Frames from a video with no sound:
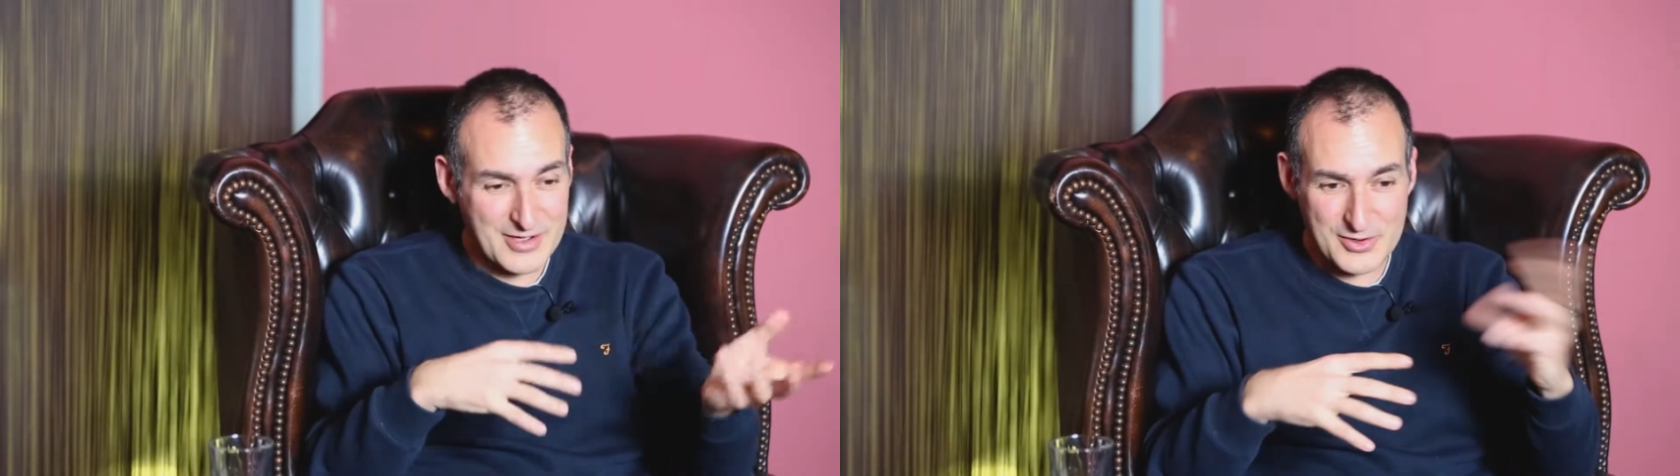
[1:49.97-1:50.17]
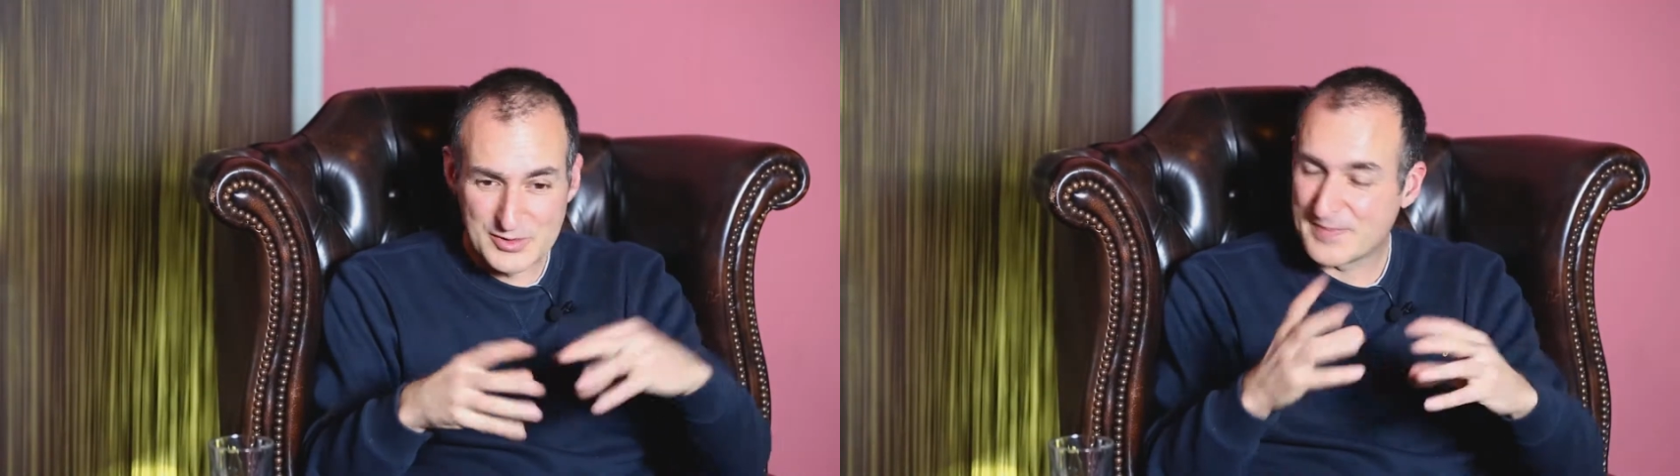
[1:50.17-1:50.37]

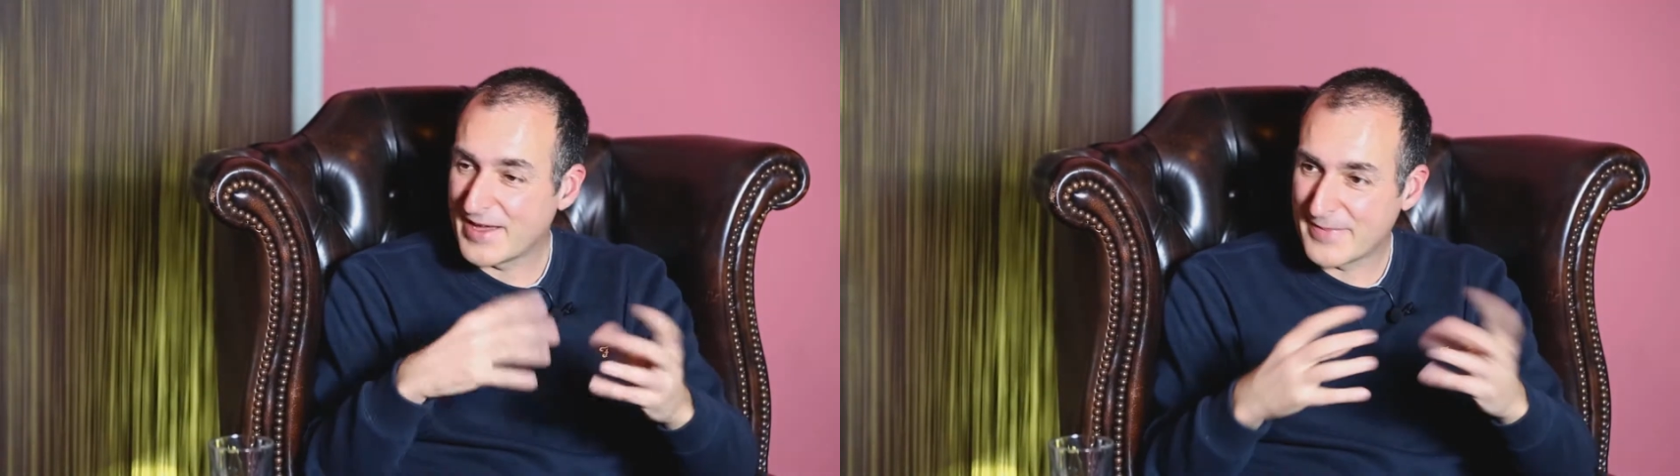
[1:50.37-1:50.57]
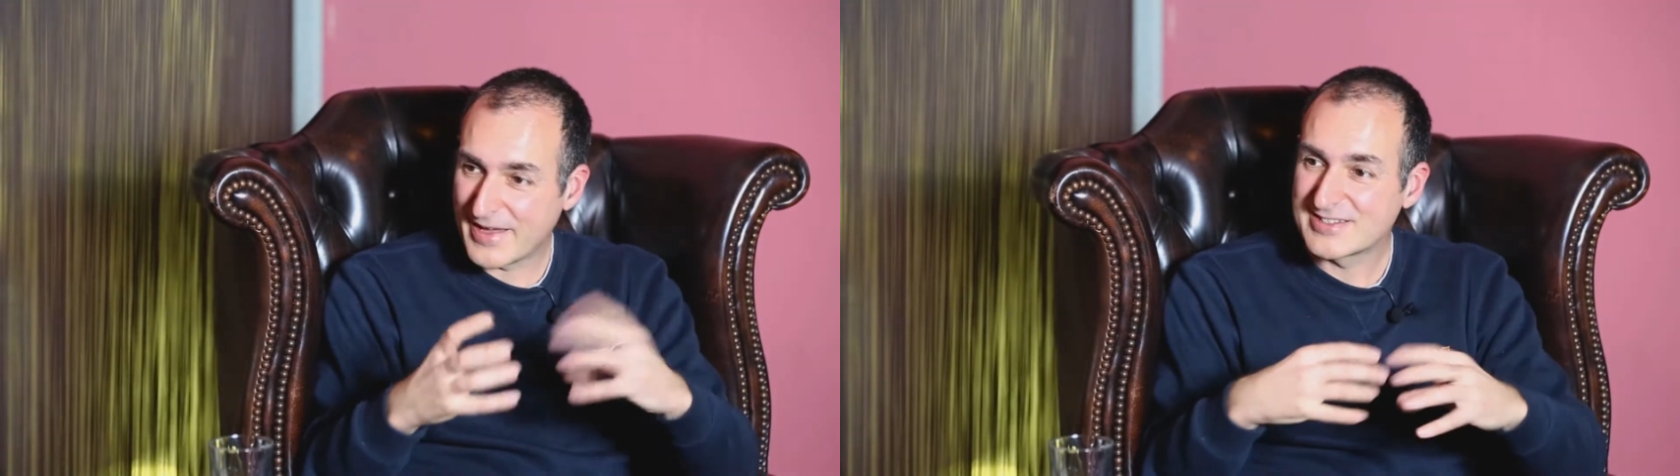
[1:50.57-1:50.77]
always
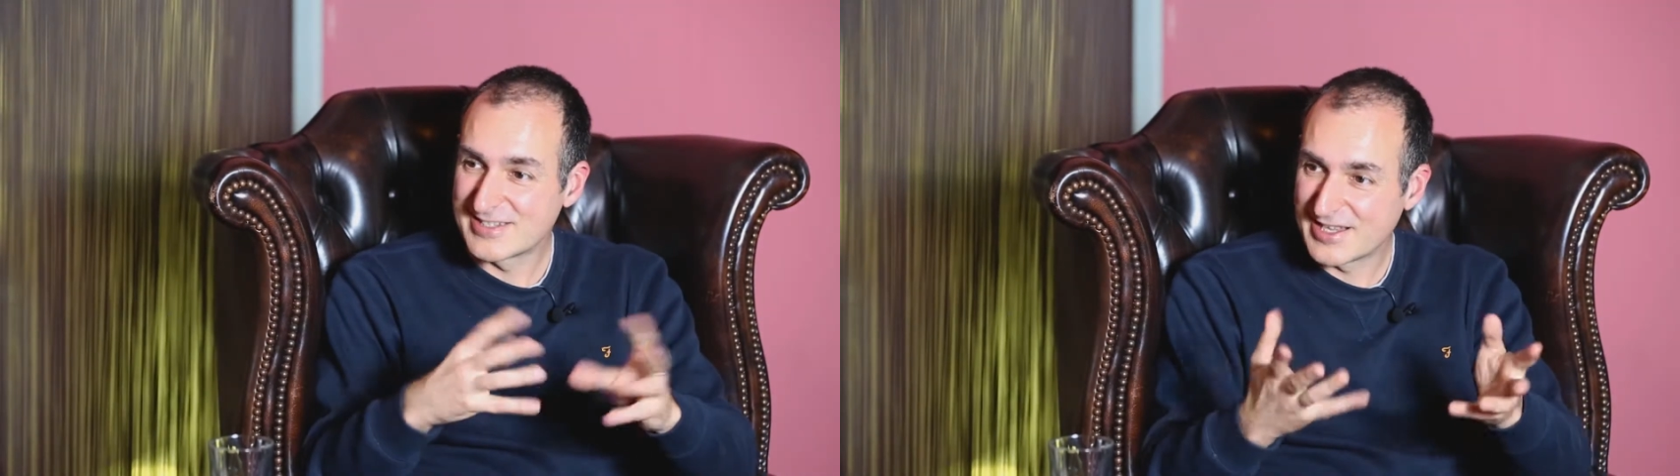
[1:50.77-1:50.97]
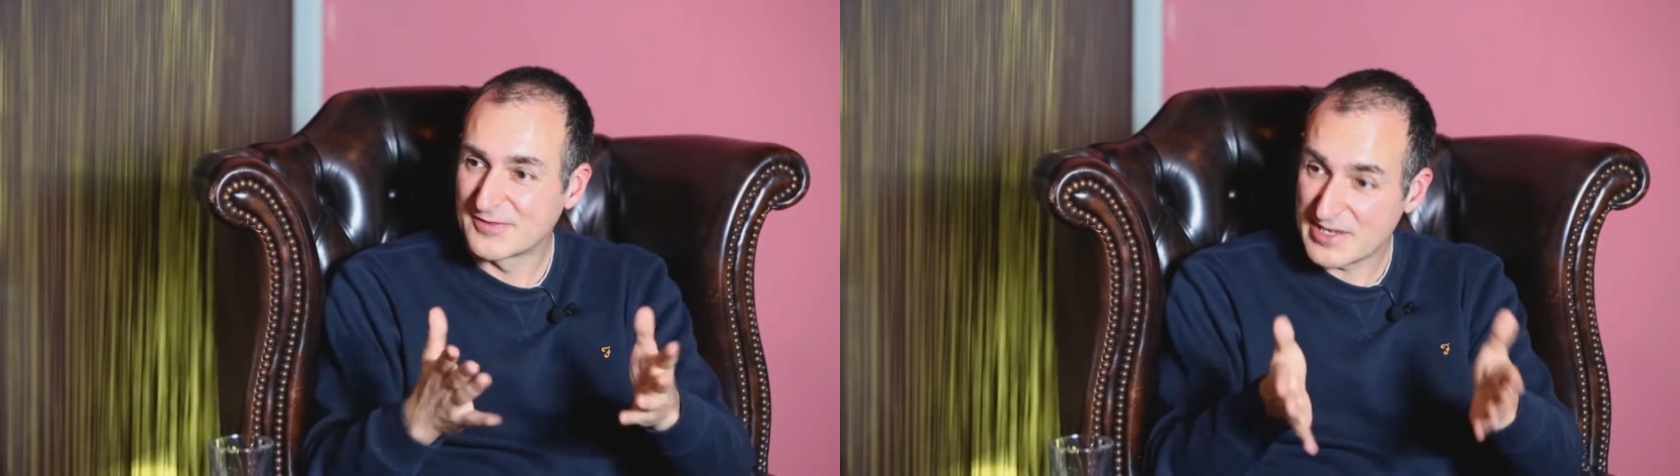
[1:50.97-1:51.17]
bang back to
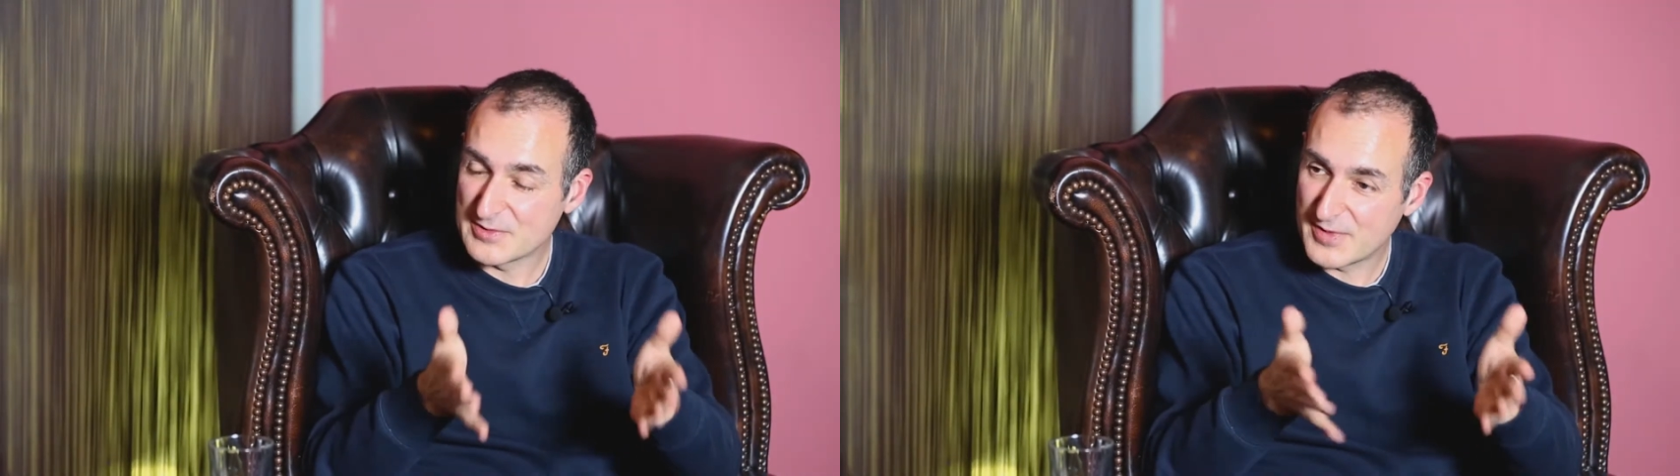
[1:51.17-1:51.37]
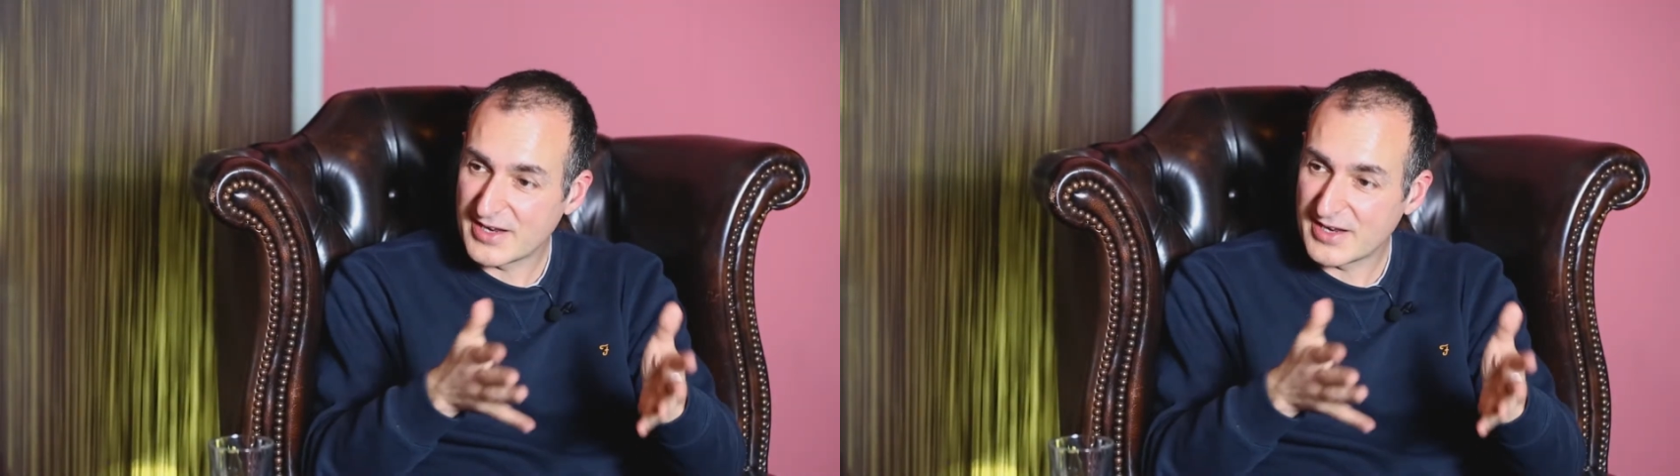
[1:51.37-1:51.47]
self-tapes,